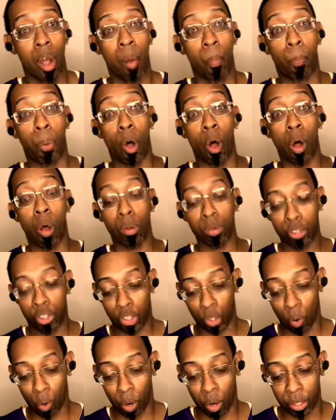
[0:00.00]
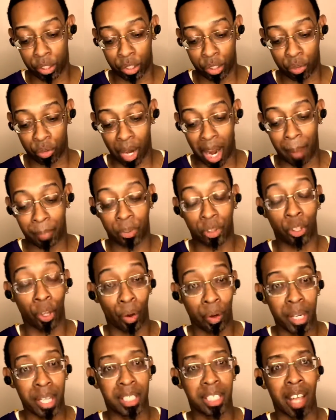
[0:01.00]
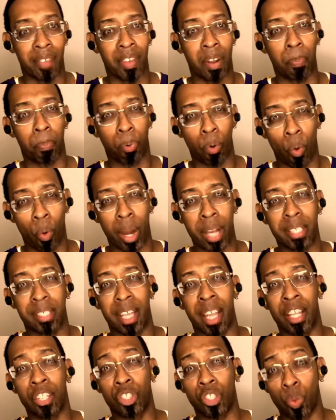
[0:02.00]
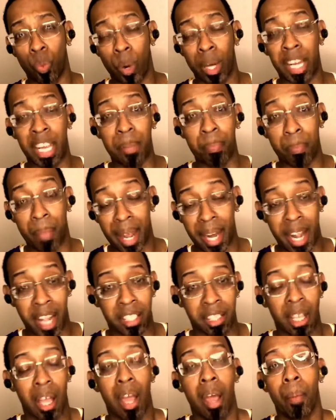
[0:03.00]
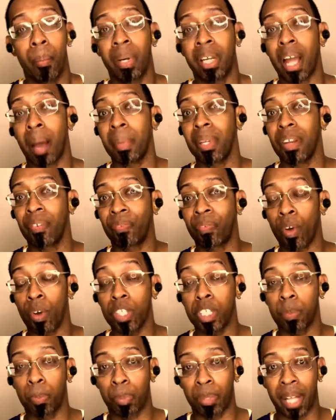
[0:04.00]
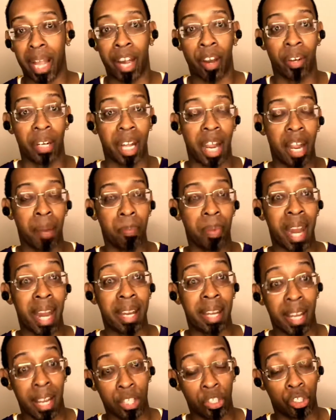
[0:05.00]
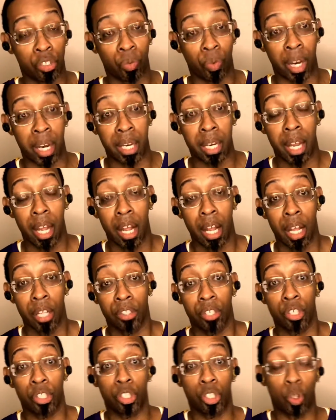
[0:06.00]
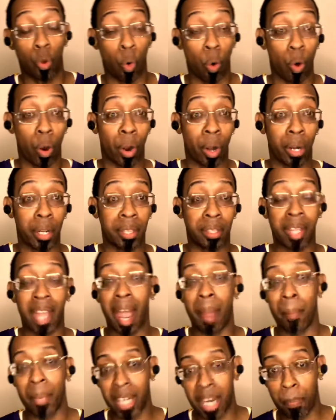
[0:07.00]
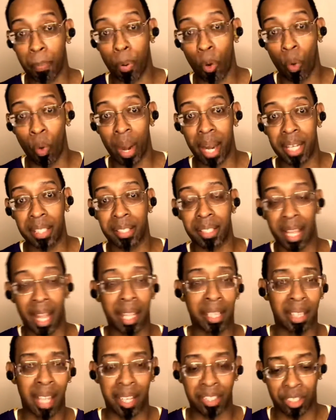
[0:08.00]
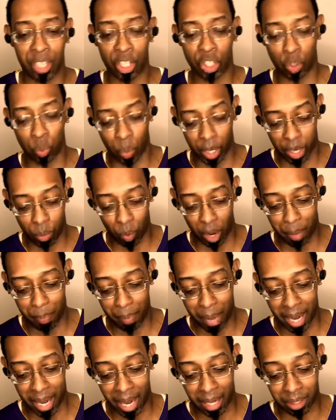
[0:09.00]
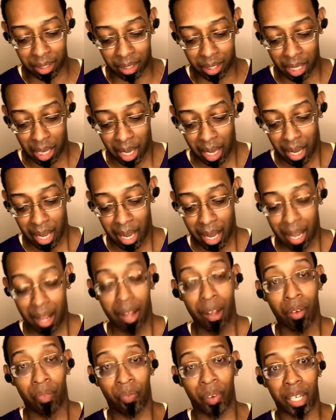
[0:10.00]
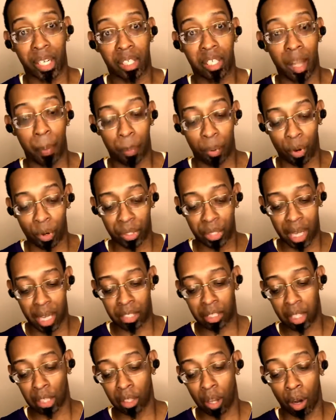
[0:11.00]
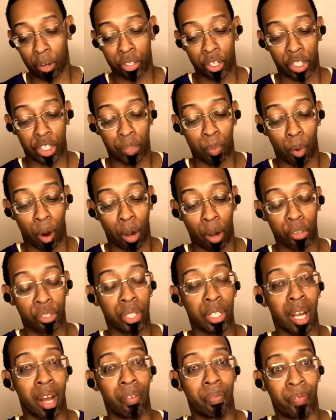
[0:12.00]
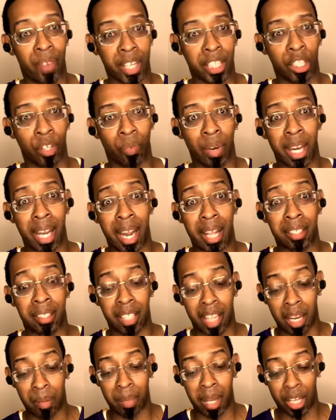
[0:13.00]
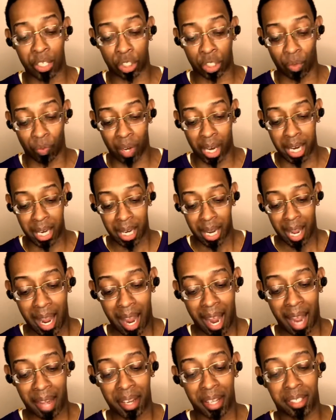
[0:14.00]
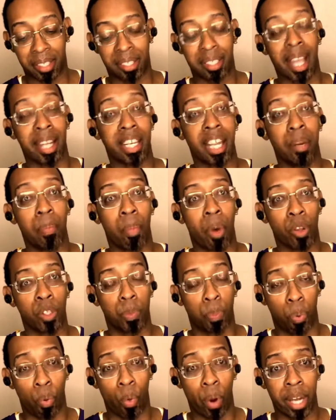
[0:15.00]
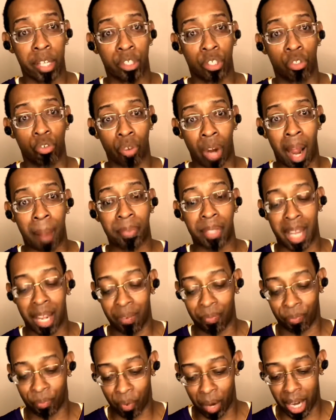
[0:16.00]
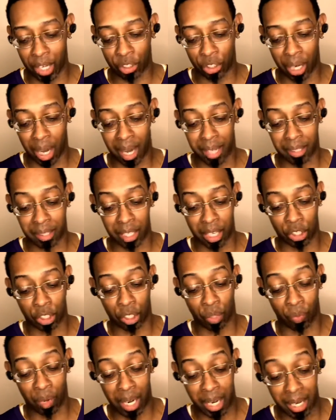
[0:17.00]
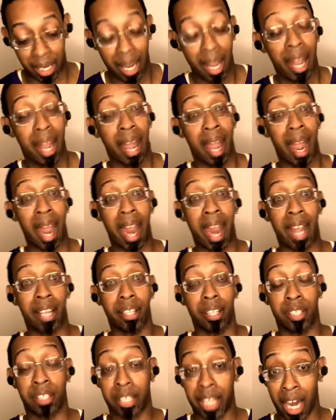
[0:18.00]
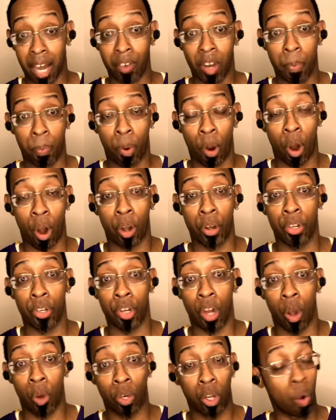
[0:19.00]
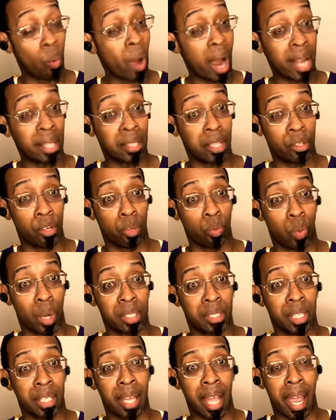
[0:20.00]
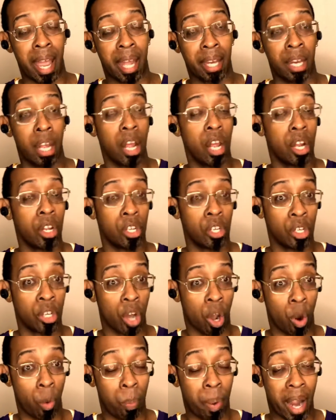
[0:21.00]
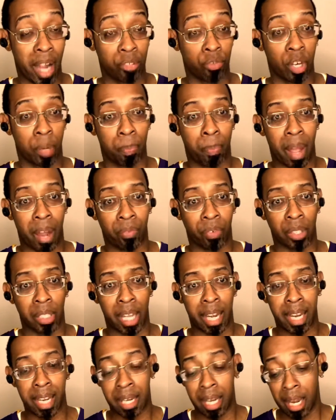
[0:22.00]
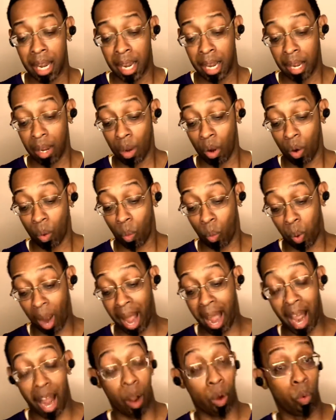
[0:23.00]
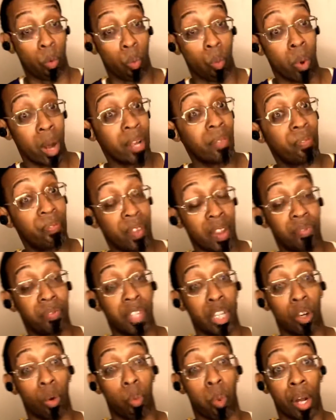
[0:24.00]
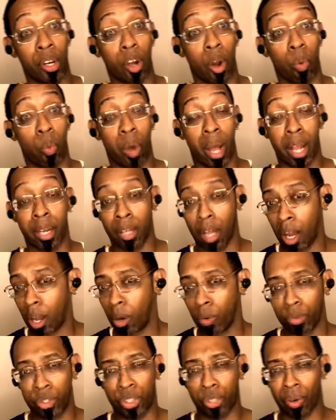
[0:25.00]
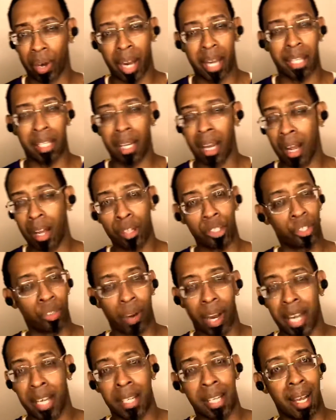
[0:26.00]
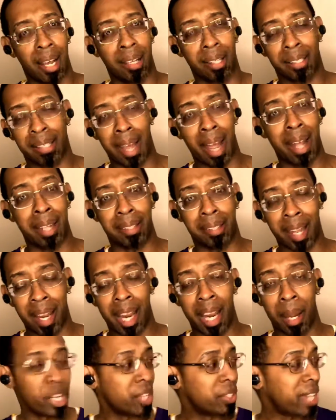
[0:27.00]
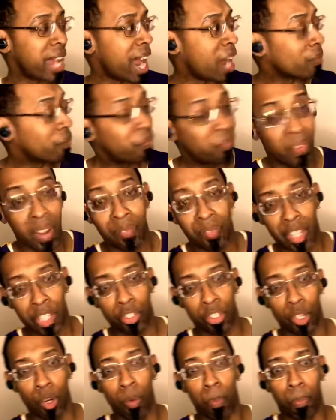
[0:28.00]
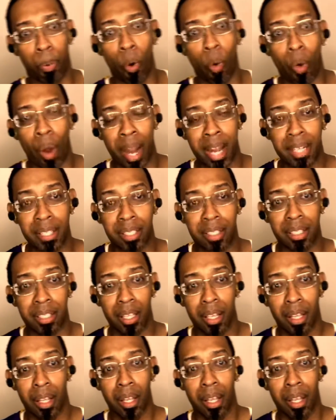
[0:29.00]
Paul George dropped 37 points in 20 minutes, becoming the first player in NBA history to score that many points in less than 21 minutes. For the Clippers, it's the largest margin of victory in team history and the second most points dropped in franchise history. And the scary part, no Kawhi Leonard once again, no Patrick Beverley. Wow, 150-101. Oh, Trae Young, goddamn. You're down 52 points.